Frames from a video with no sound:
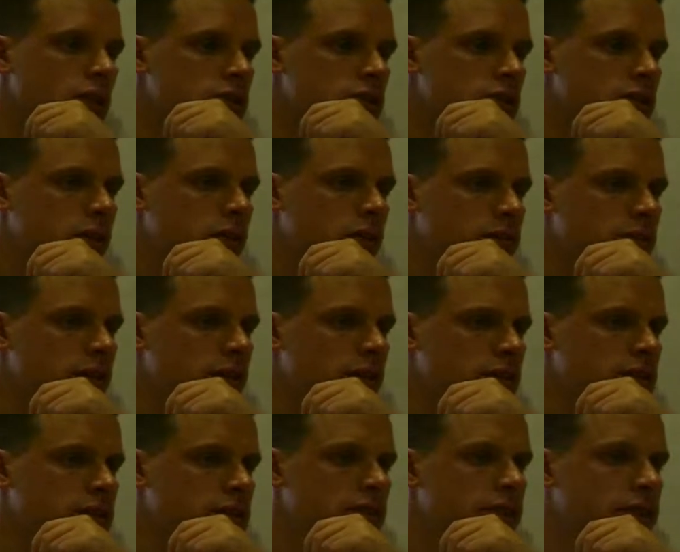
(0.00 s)
So
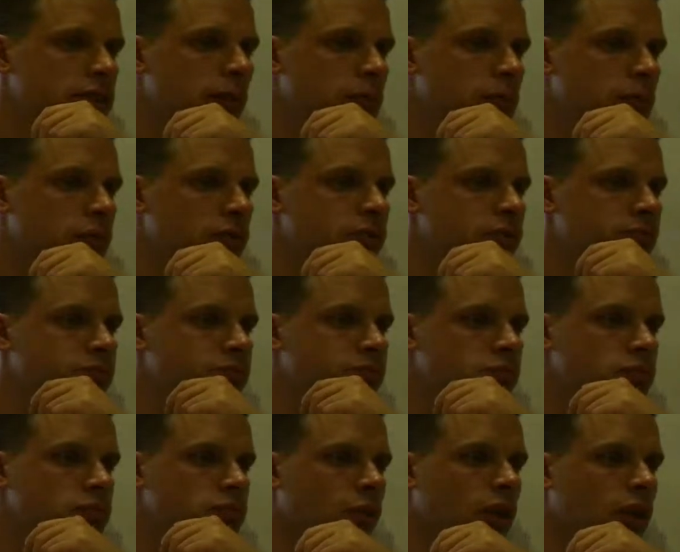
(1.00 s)
here's an example,
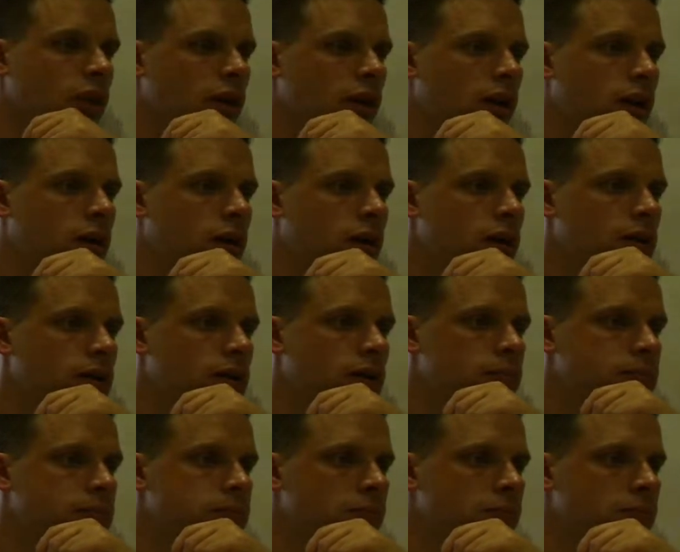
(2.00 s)

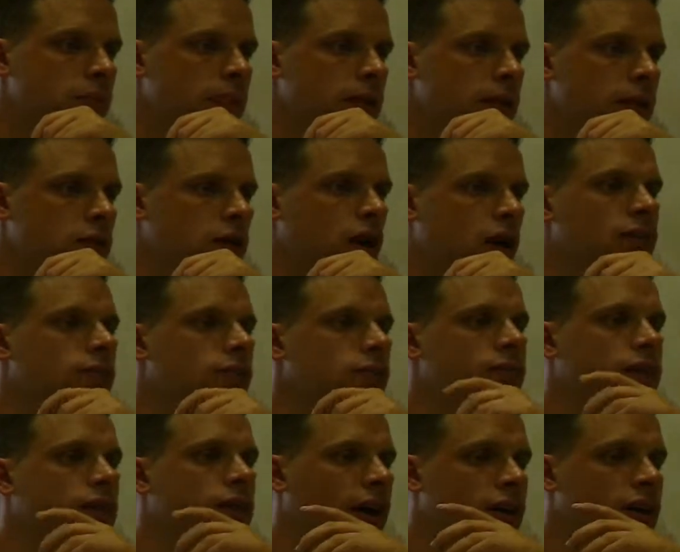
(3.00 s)
kind
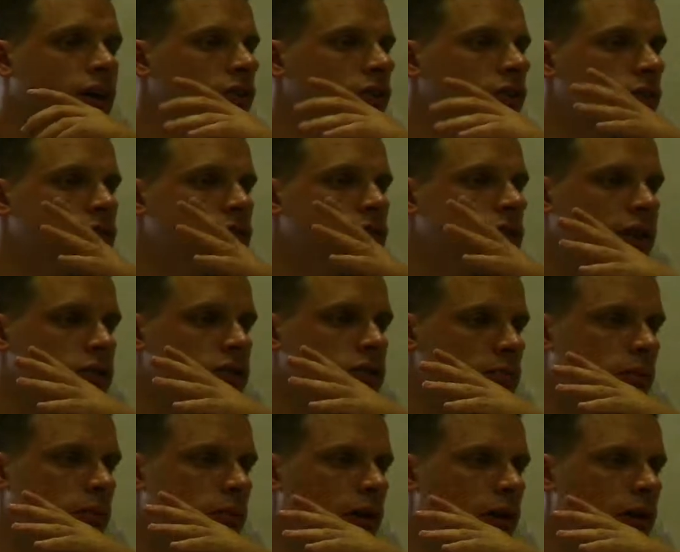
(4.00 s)
of use
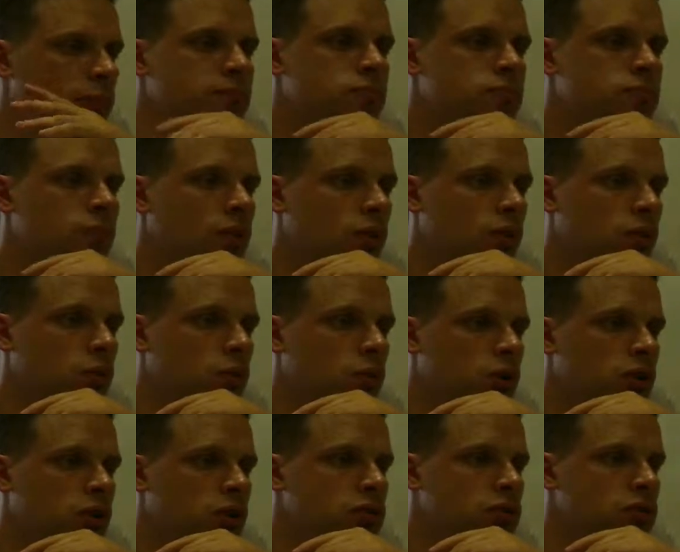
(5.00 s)
case you might
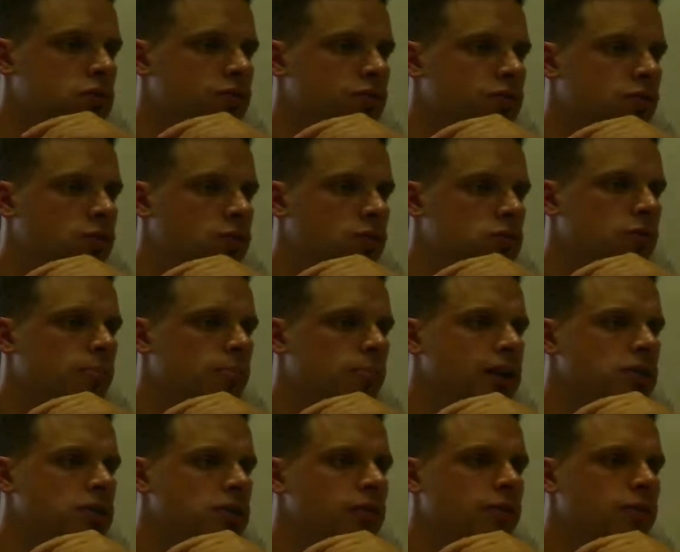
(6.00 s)
want to use it for. So
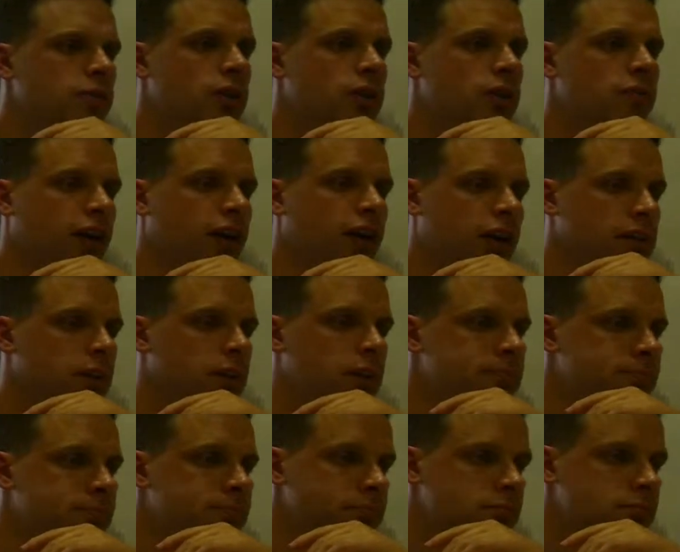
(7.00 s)
imagine we've got a
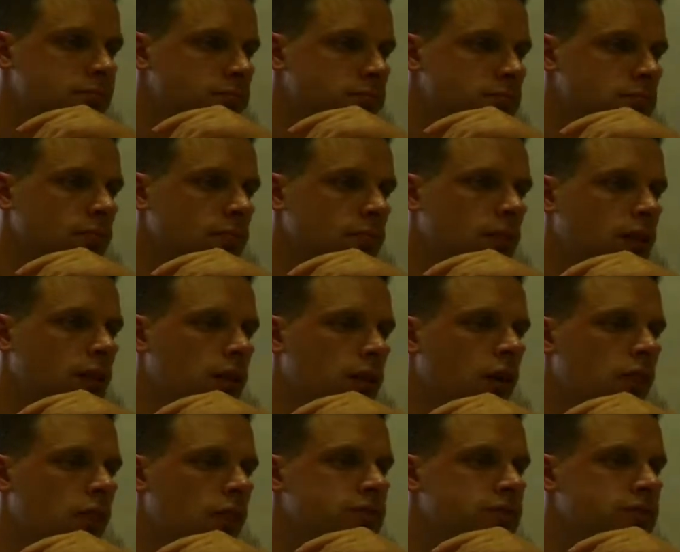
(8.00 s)
vector
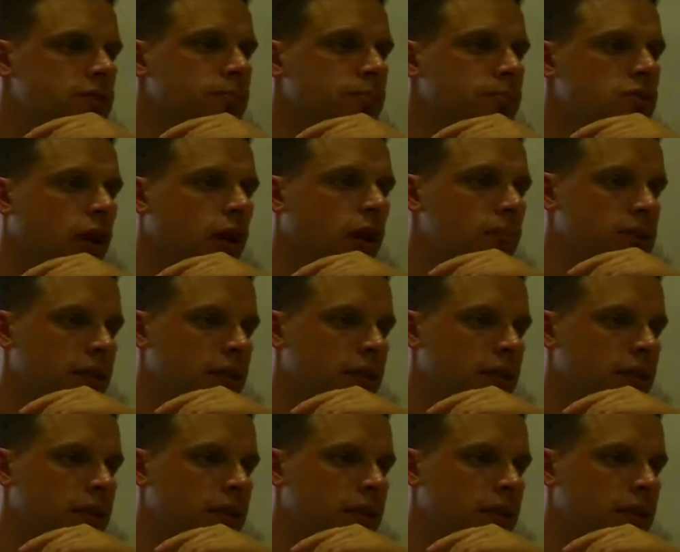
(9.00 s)
of some type